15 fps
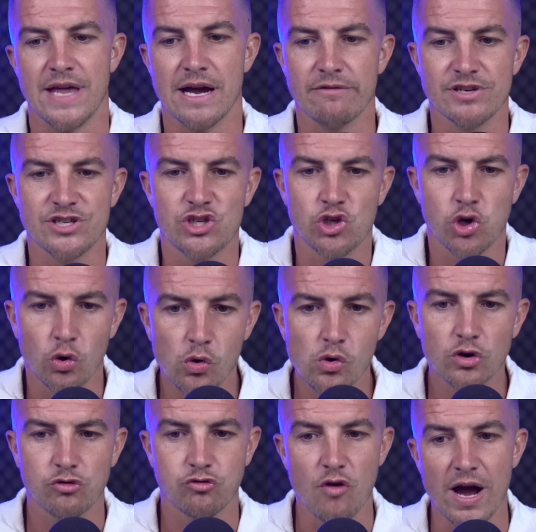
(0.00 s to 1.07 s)
there is
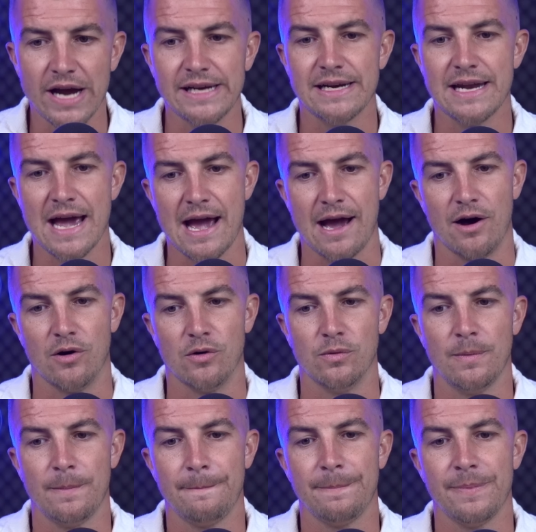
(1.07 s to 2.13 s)
talk right
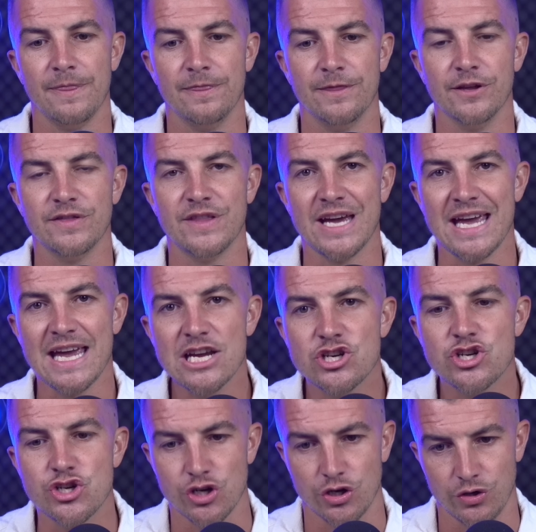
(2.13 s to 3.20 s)
now that the
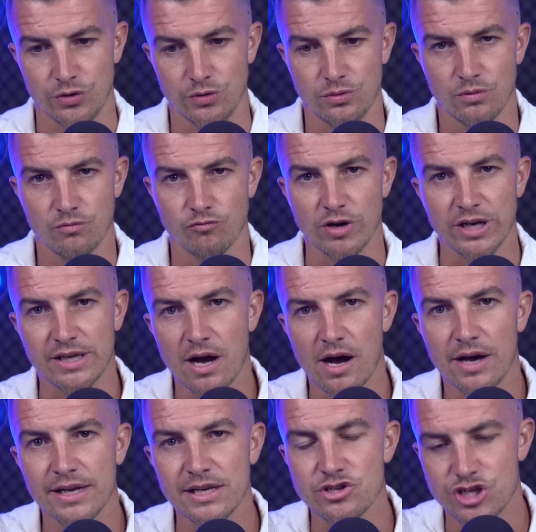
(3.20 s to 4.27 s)
issue
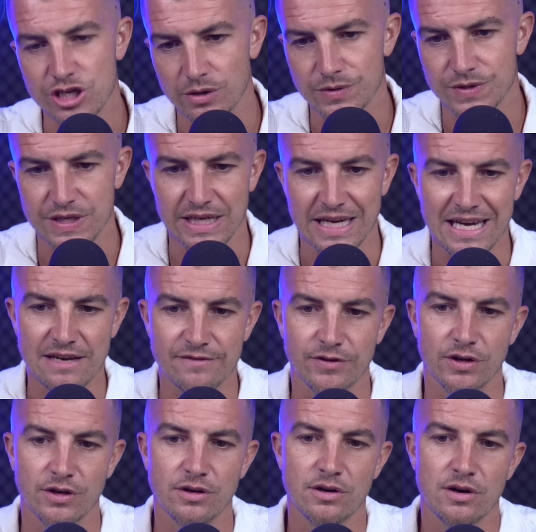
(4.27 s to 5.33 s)
regarding Chelsea
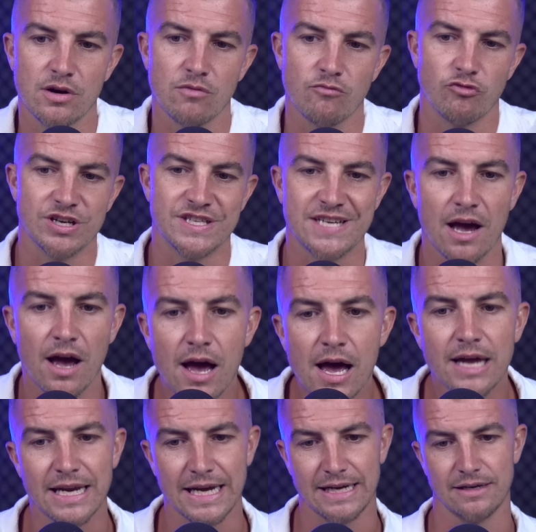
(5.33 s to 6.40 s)
even
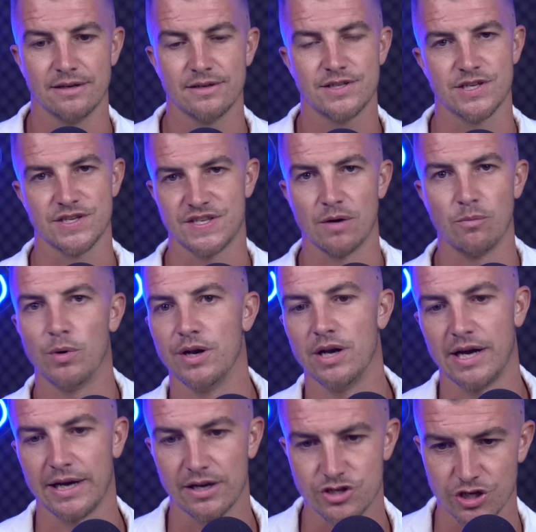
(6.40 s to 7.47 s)
returning to someone
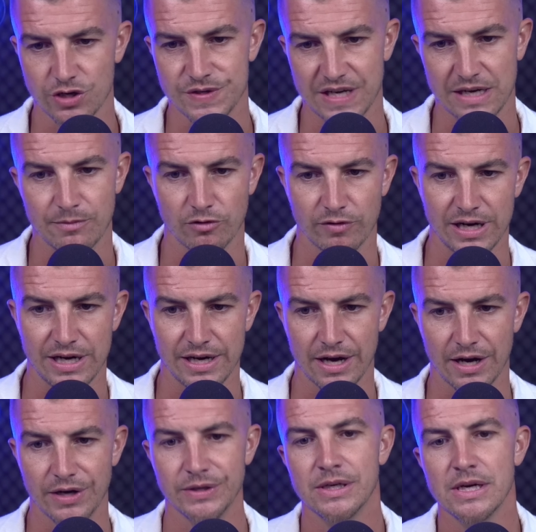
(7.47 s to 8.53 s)
like a Jose
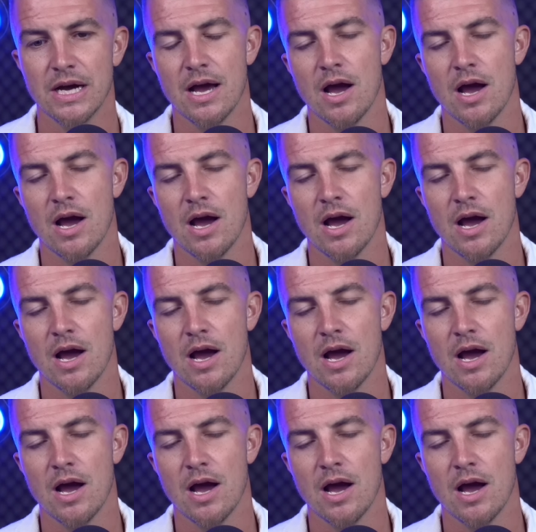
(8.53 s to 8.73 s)
Mourinho,